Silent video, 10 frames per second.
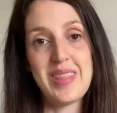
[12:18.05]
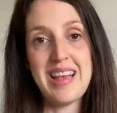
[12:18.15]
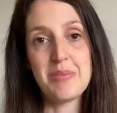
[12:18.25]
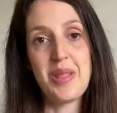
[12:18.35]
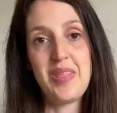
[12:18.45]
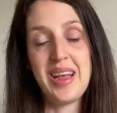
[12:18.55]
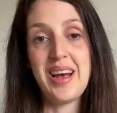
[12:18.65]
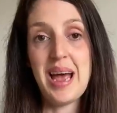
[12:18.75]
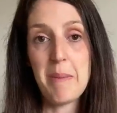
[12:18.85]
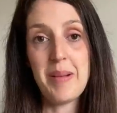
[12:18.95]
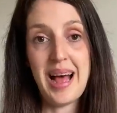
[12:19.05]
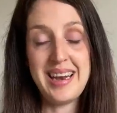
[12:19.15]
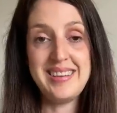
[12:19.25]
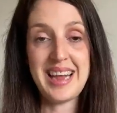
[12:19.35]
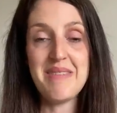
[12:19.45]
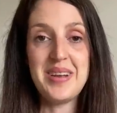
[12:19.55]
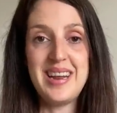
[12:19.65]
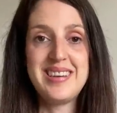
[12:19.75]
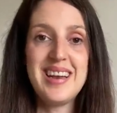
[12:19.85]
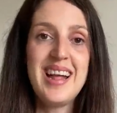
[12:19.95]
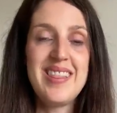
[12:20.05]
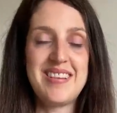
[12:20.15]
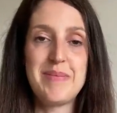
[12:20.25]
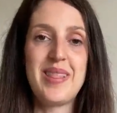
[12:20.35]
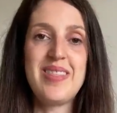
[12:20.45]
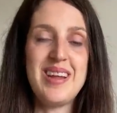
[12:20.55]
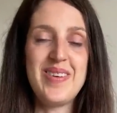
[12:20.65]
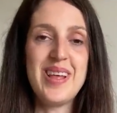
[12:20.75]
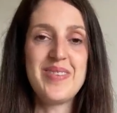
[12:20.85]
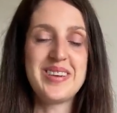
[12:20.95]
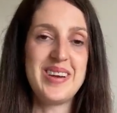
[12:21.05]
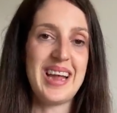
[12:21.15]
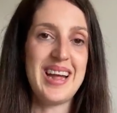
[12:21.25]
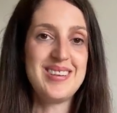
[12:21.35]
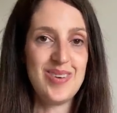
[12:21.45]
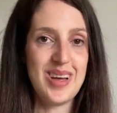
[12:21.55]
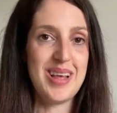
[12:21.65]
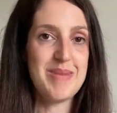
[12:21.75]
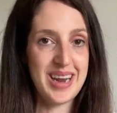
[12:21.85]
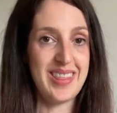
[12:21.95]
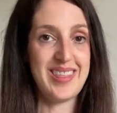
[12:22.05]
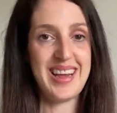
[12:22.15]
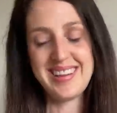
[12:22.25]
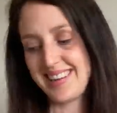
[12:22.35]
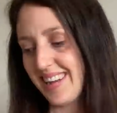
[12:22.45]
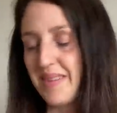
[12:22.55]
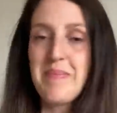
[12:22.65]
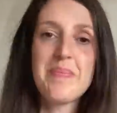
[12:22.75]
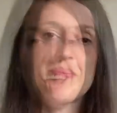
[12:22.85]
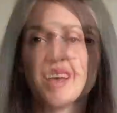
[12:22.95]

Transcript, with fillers: That is one thing I am planning to get finished this month, even if I don't get to uh, many other things done.